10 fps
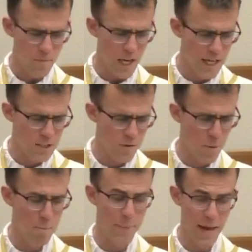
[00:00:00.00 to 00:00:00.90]
It's
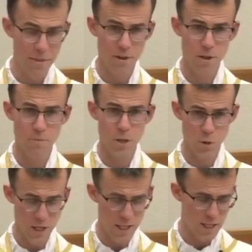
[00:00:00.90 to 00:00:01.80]
from Bethel
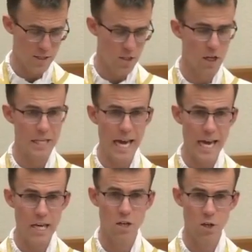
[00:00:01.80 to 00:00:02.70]
Music. It's called
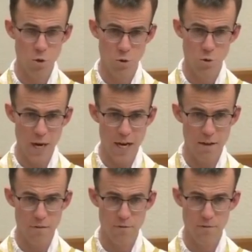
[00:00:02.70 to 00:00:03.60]
Ain't No
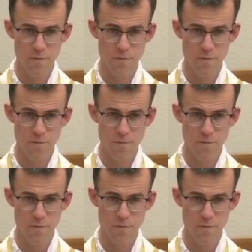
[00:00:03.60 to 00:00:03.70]
Grave.